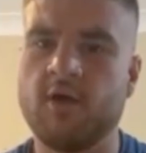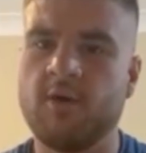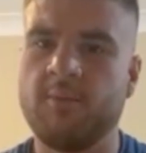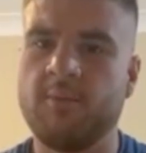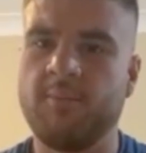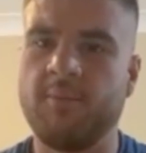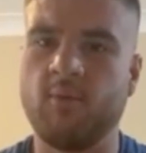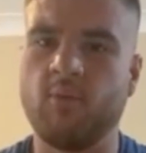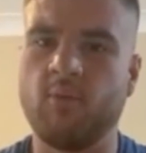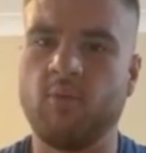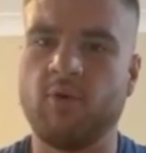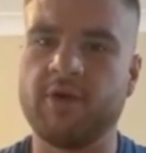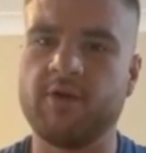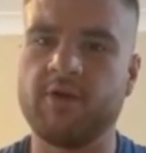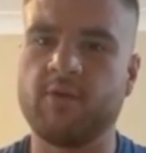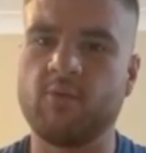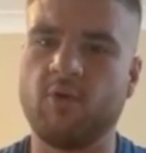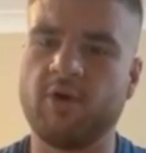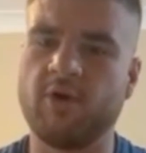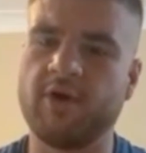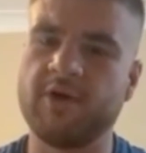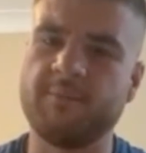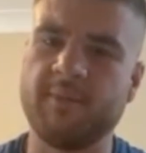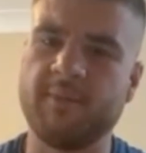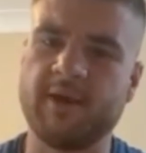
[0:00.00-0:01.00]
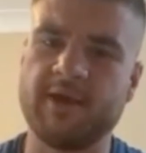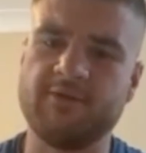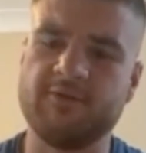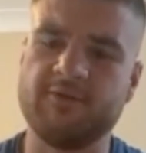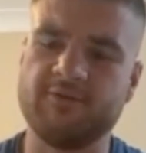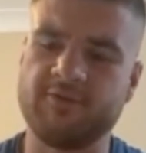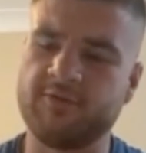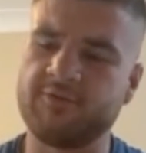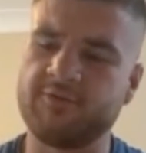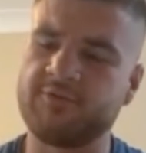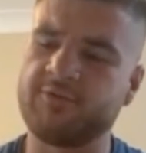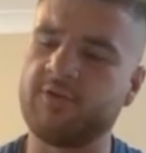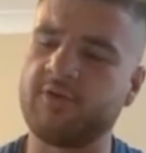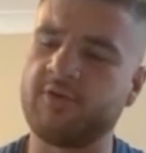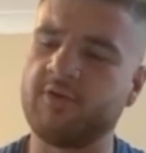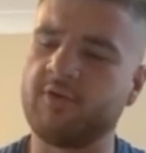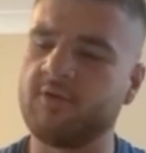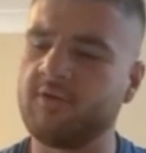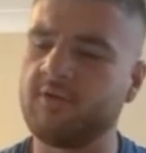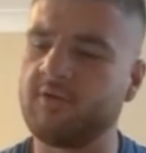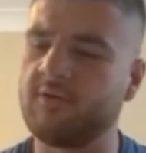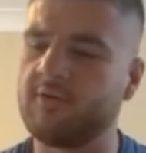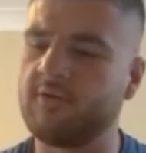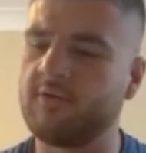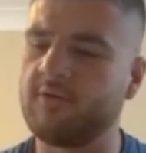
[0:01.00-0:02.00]
But what it means is that
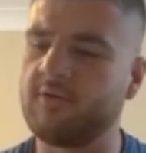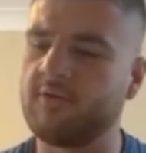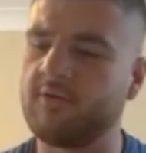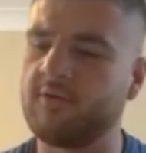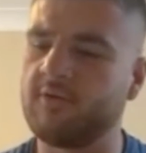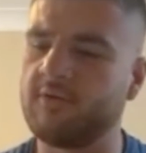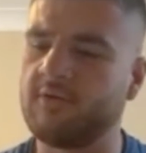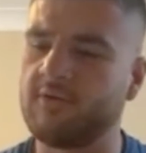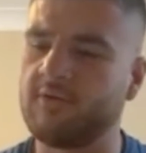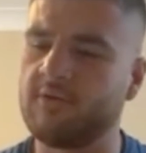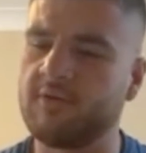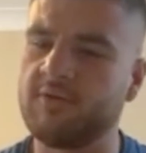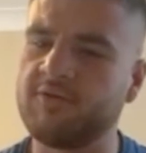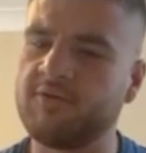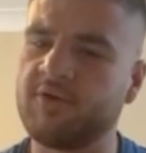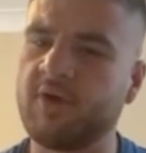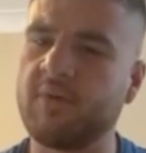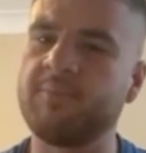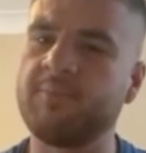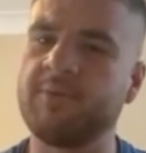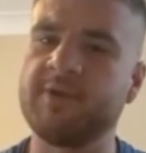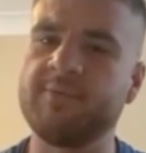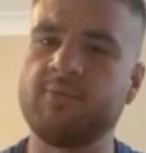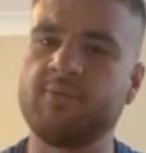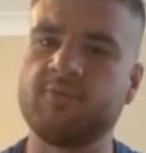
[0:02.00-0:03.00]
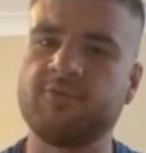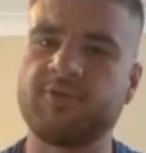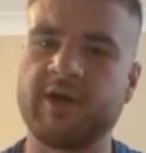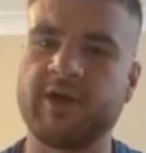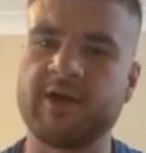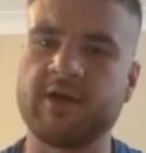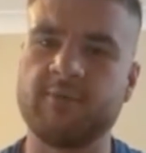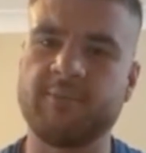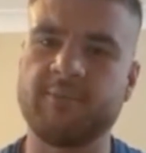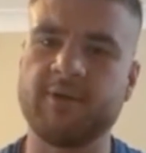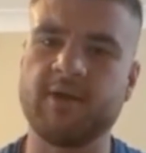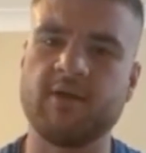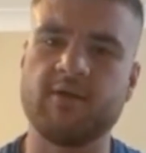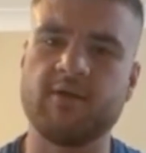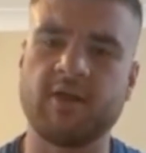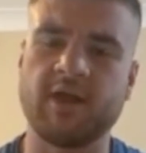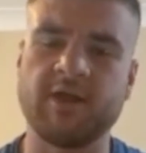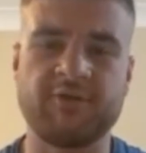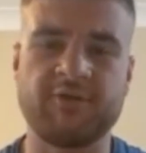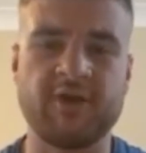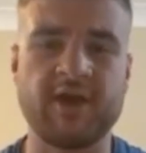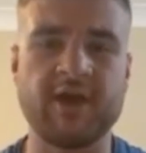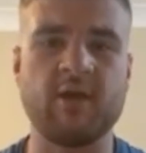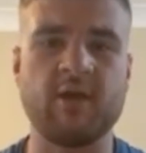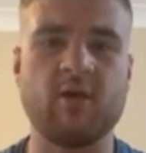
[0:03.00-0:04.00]
some people take
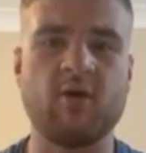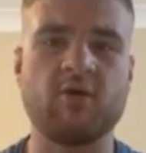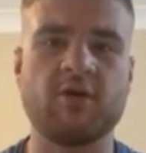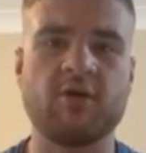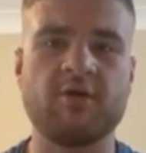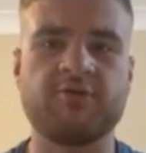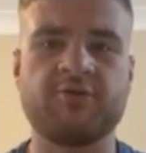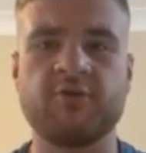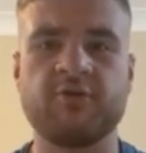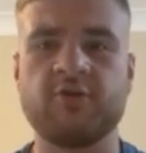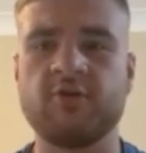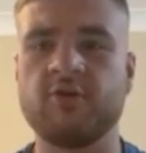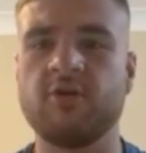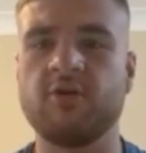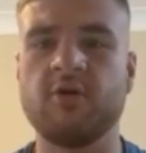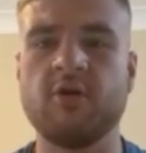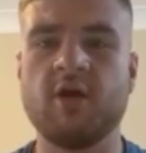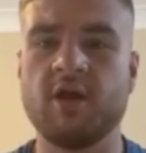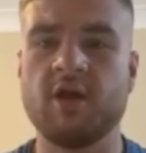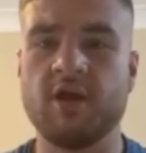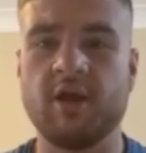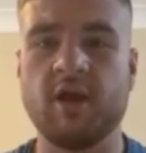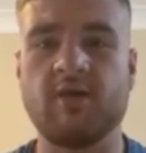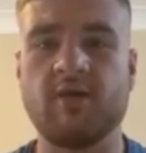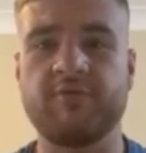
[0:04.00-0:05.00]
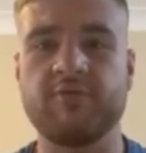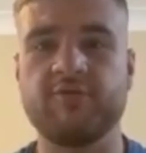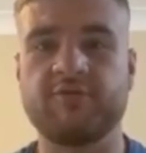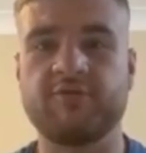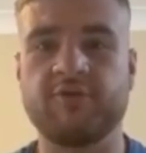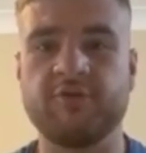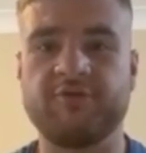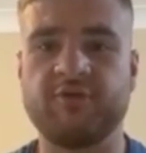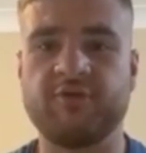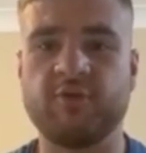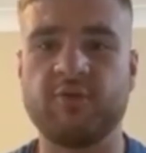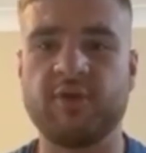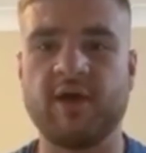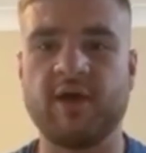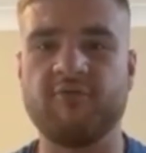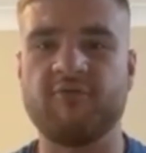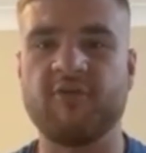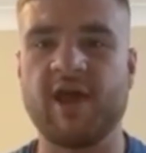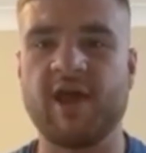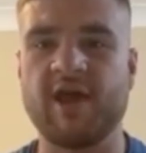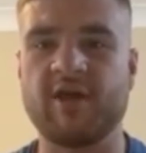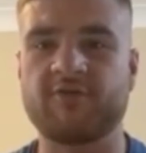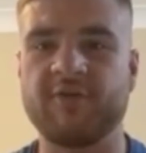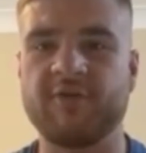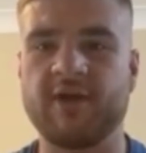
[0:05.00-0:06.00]
longer than others to feel that
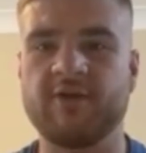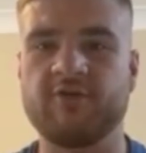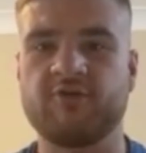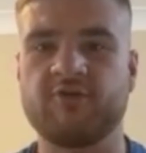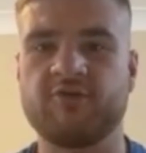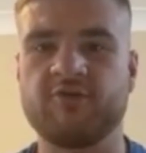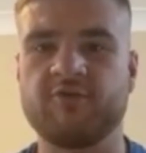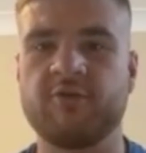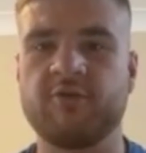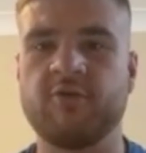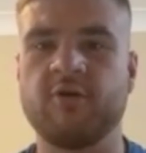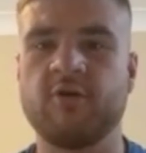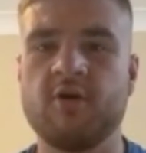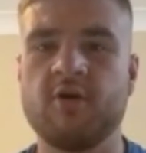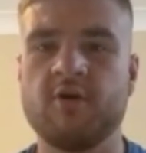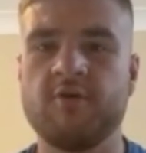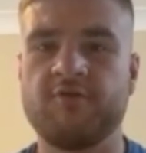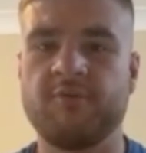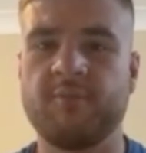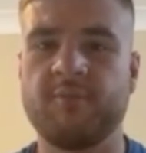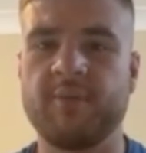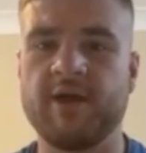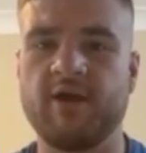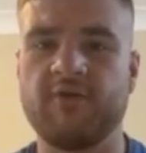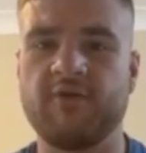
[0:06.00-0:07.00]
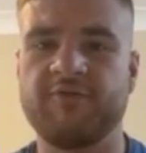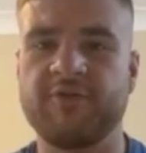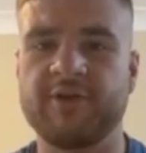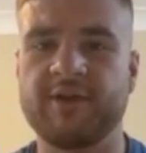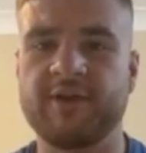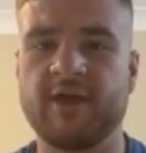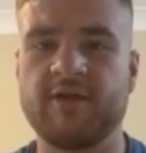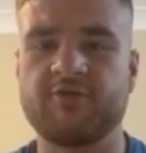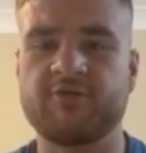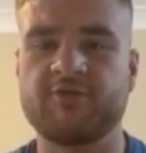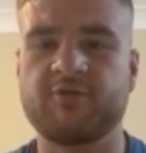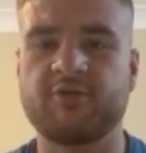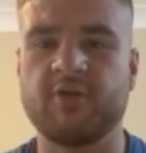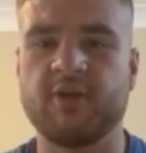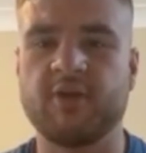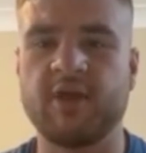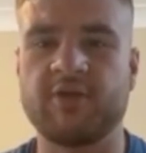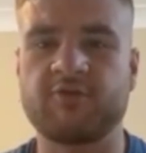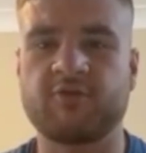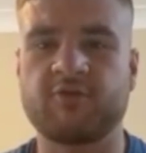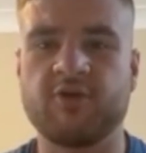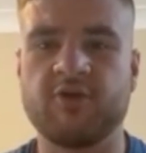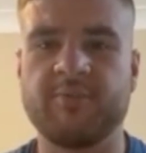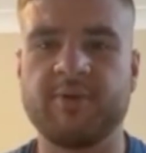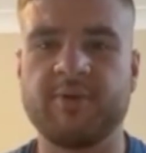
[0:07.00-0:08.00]
relaxed nature. And for me, I think that's
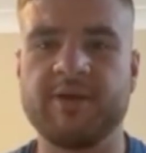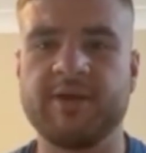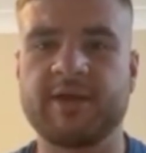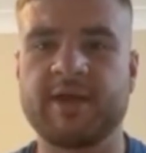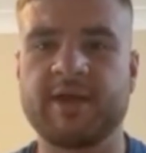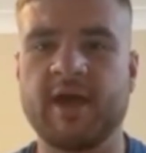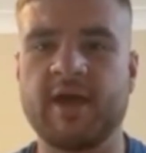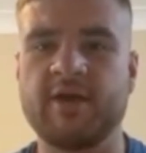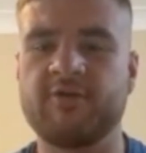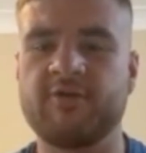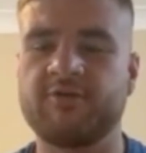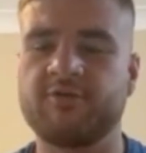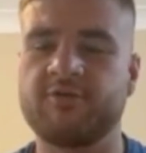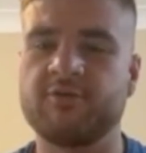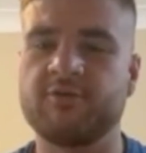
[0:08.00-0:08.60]
going to be the case.